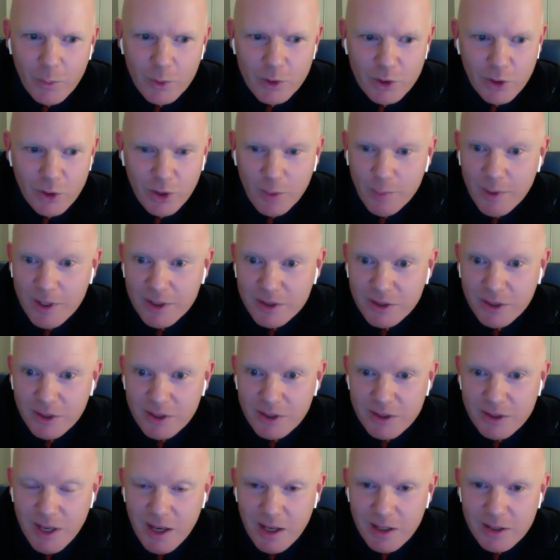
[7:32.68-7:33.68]
to be a
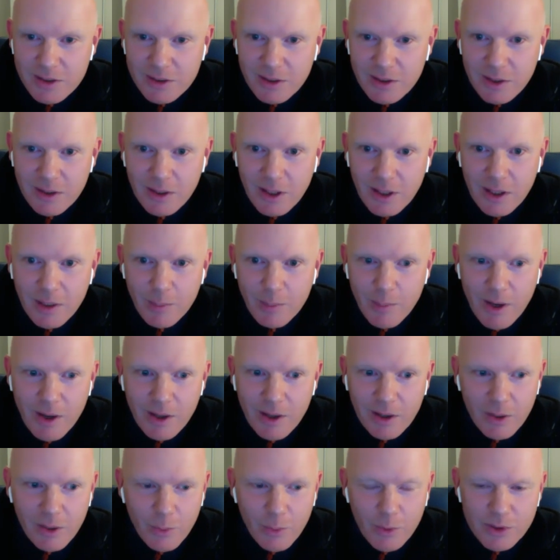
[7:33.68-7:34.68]
success, and that
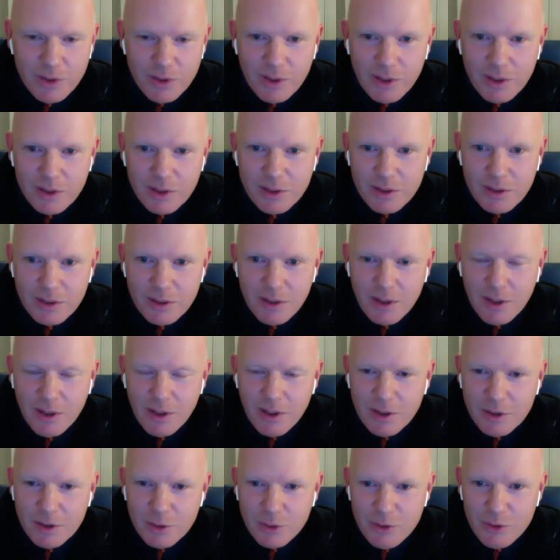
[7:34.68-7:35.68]
America wasn't this
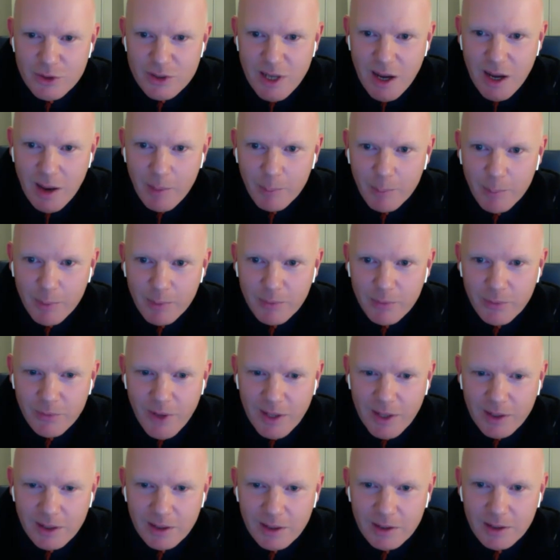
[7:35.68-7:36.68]
sort of damp,
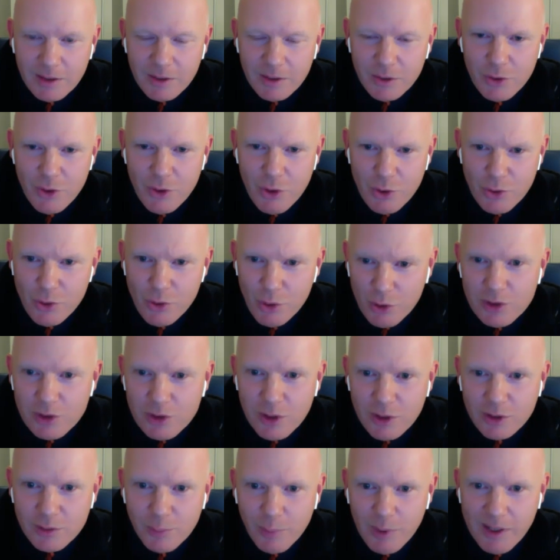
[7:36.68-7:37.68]
fetid,
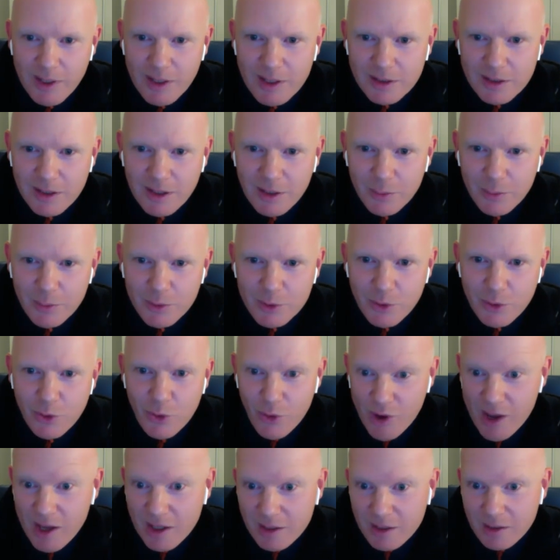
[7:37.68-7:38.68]
useless place, that it was
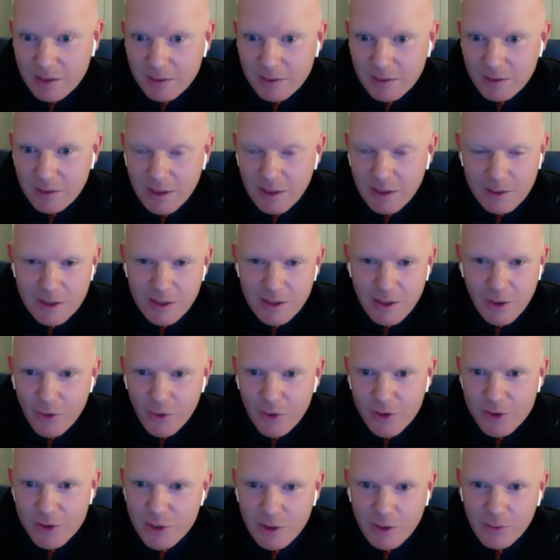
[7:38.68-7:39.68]
great. It's the
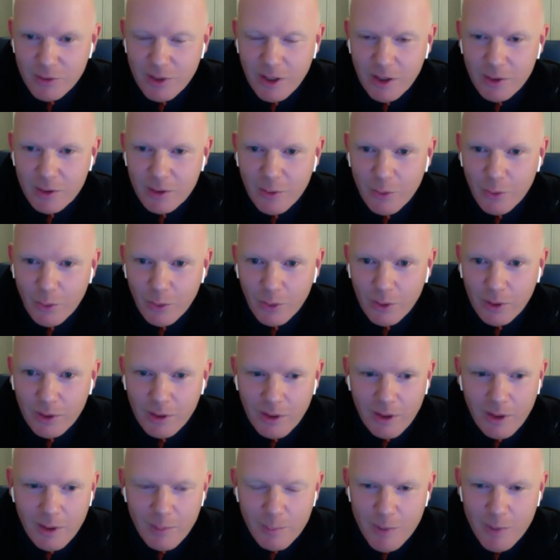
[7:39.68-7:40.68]
origin of that whole
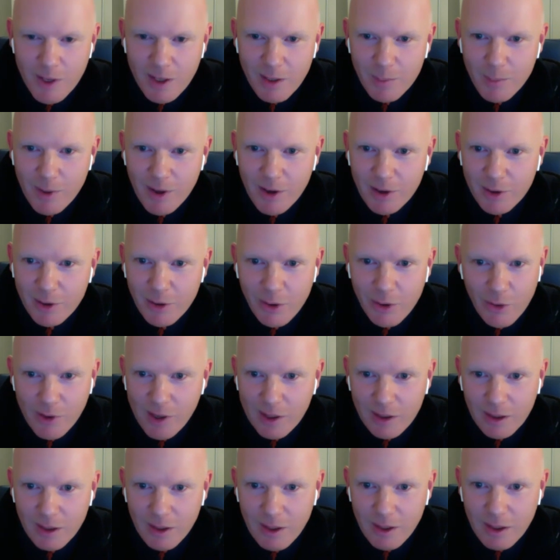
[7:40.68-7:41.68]
Make America
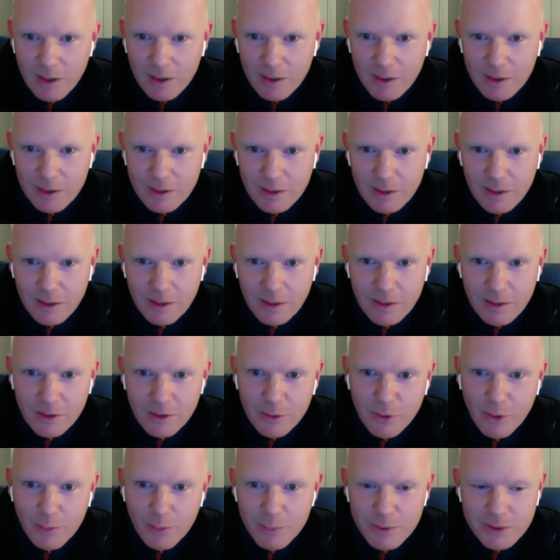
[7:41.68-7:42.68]
Great thing that that
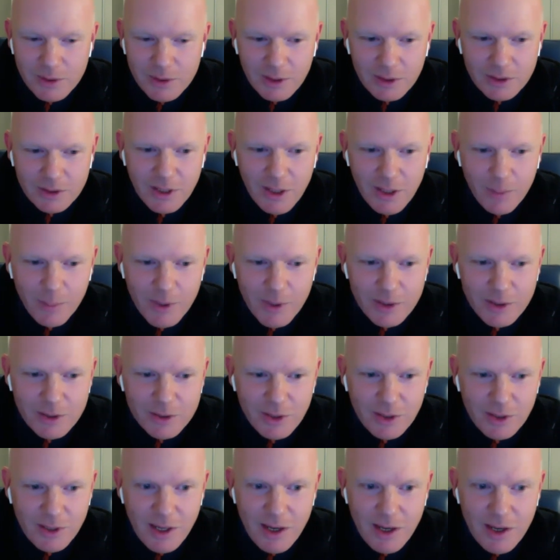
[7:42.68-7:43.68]
Trump still champions
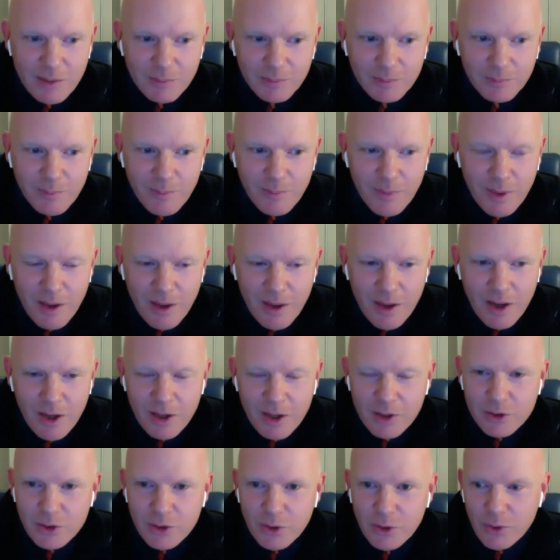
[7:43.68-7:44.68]
today.
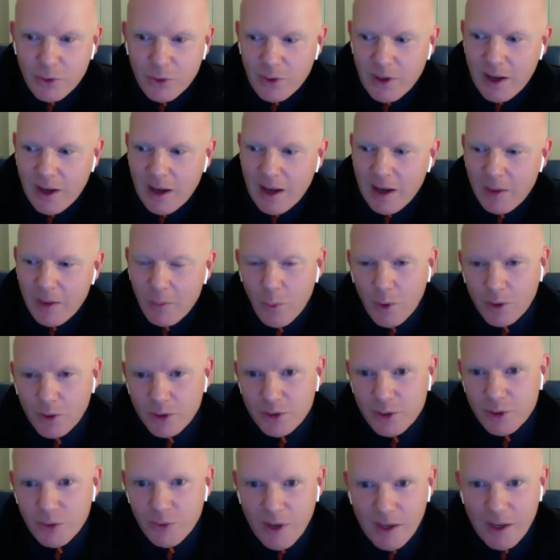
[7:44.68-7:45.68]
So I
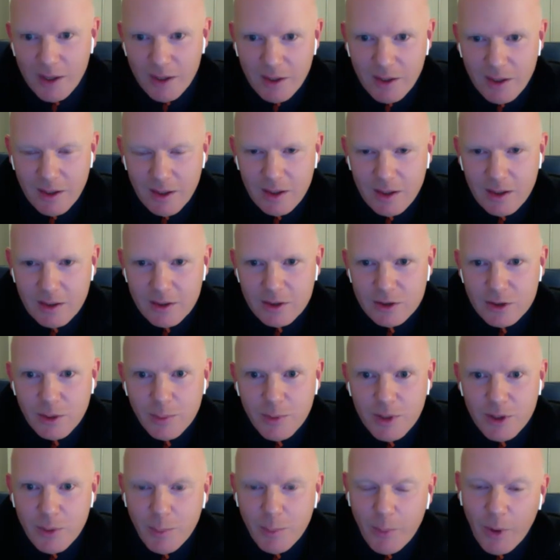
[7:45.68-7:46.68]
wanted to write
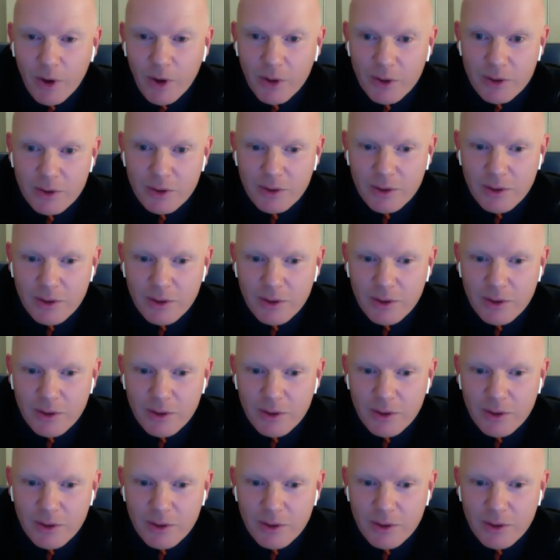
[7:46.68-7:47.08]
something about